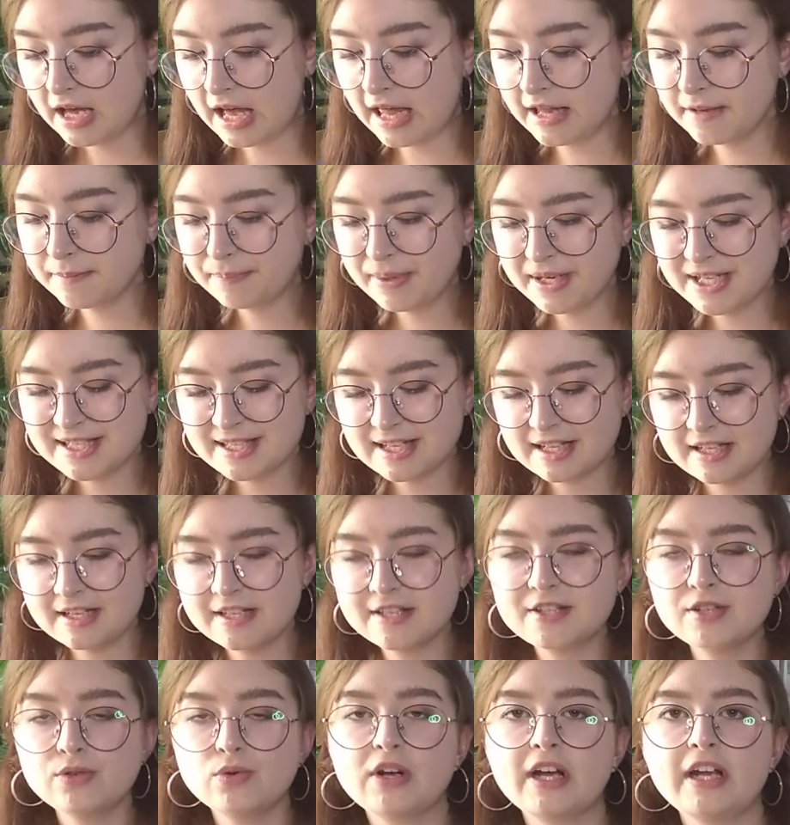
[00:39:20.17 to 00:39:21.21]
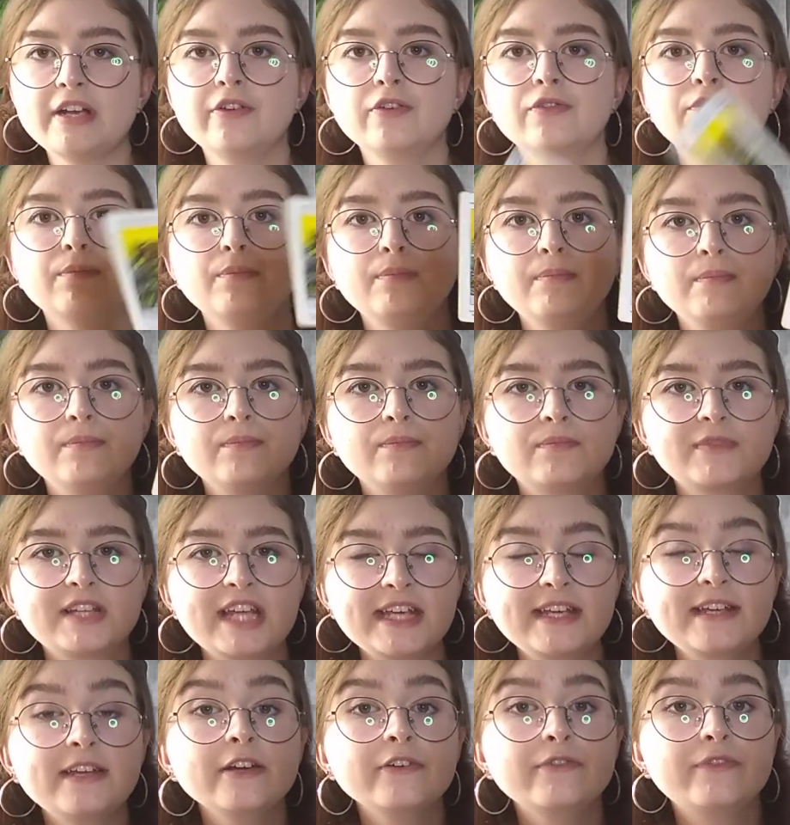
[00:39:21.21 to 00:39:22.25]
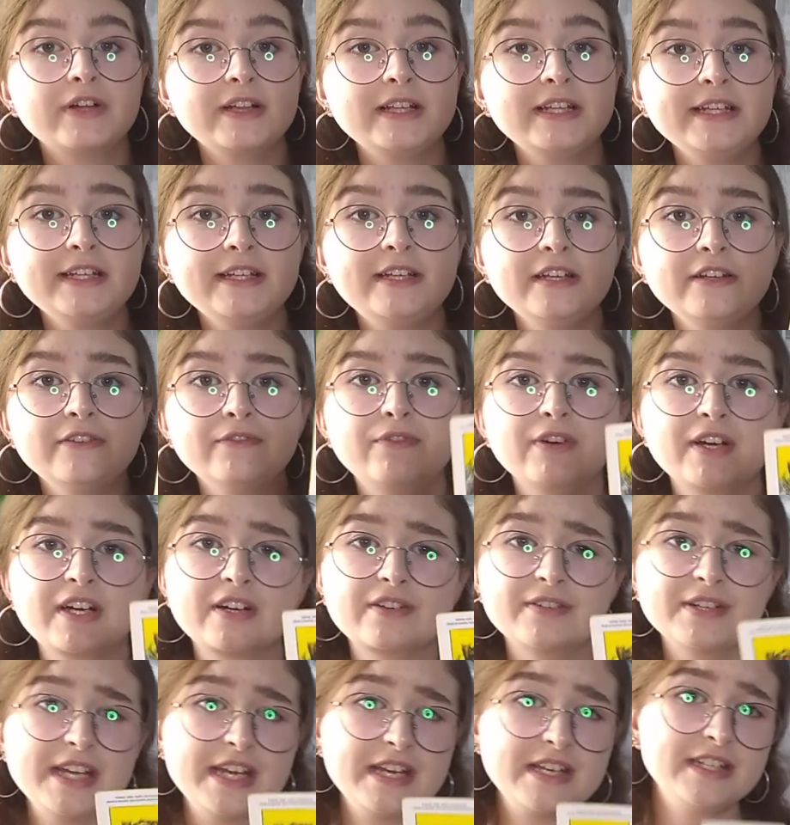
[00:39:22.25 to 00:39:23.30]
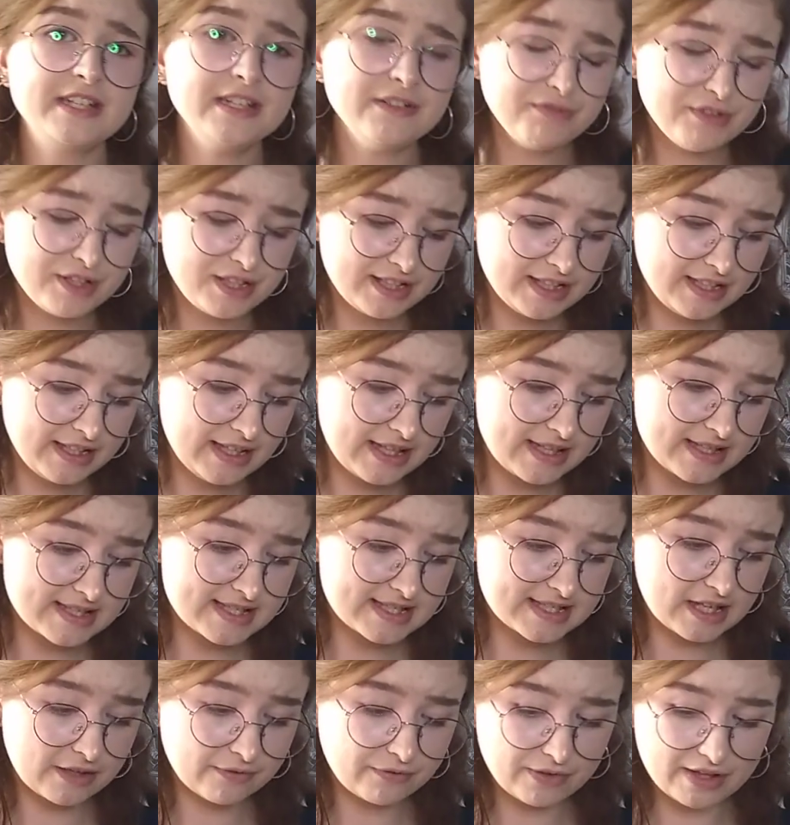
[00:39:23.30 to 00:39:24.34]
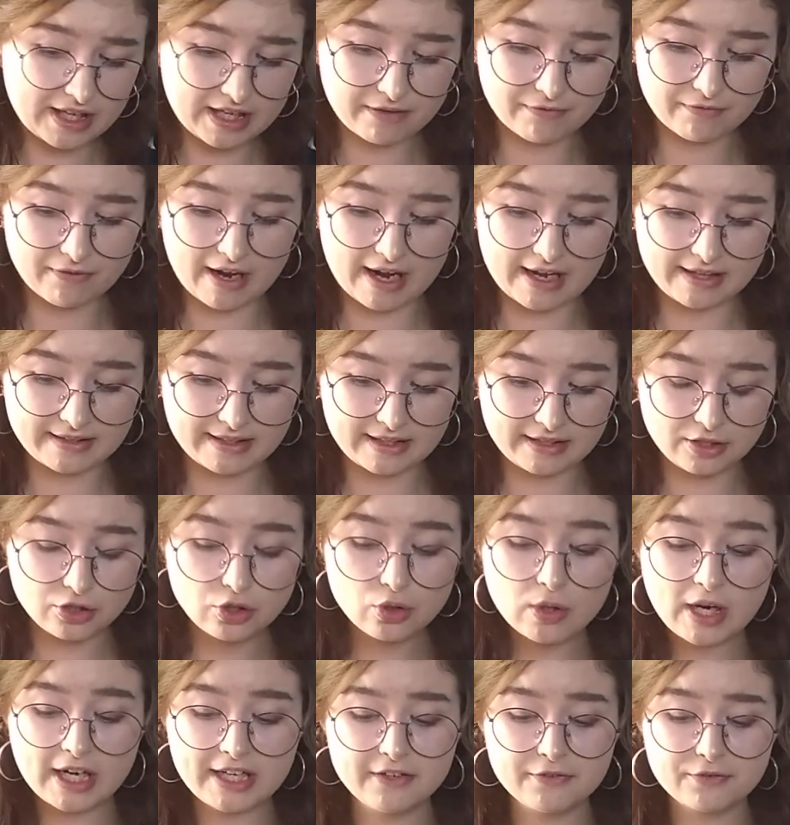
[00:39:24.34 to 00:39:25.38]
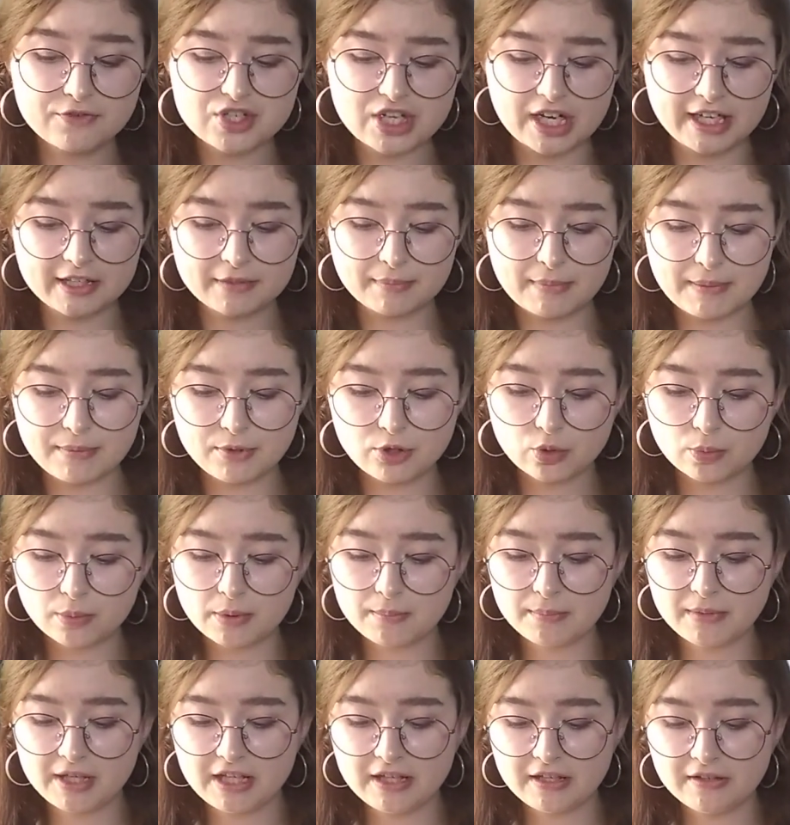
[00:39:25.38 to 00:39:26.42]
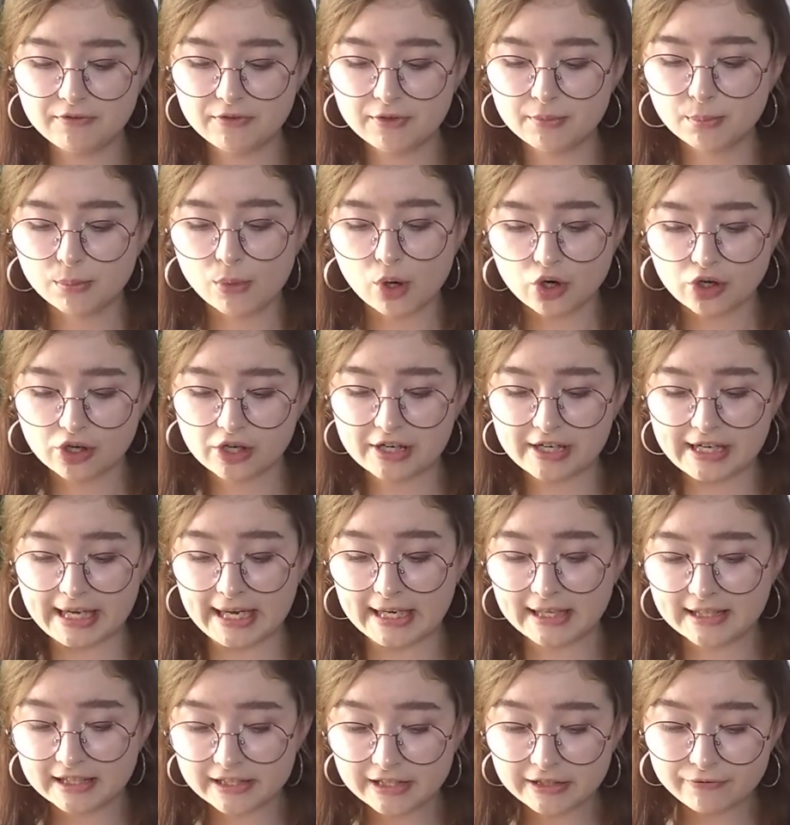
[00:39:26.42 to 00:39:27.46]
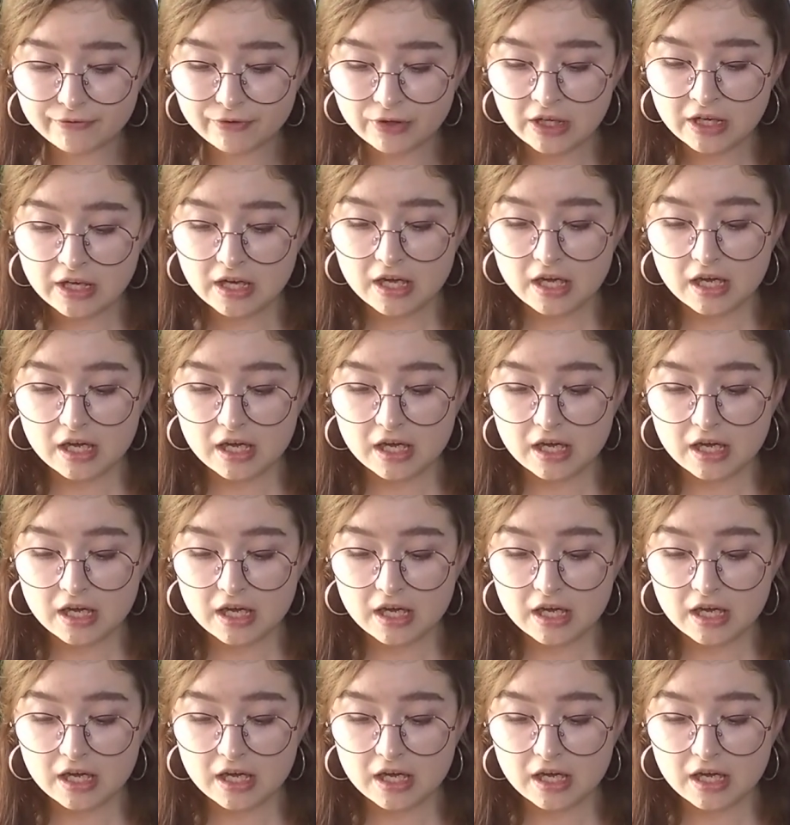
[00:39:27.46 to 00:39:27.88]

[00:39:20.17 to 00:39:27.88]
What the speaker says: And basically it's you kind of taking the lead in the creativity and stuff like that, and you kind of trying maybe to be even more creative.